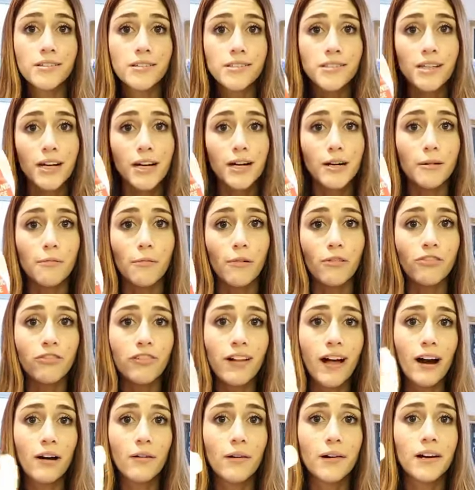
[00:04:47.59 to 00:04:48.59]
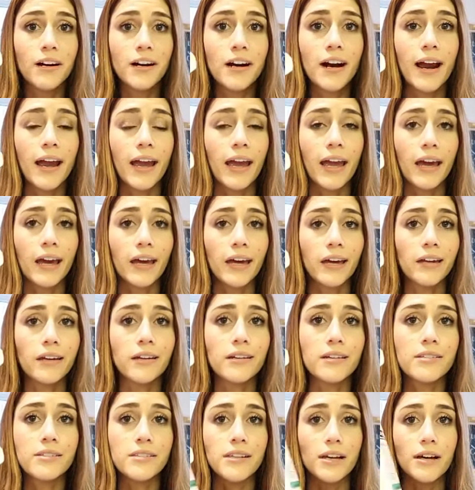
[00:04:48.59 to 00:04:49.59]
some flour,
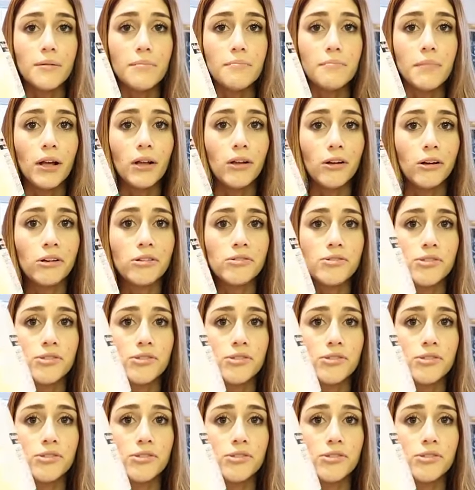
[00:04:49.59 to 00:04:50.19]
and some milk.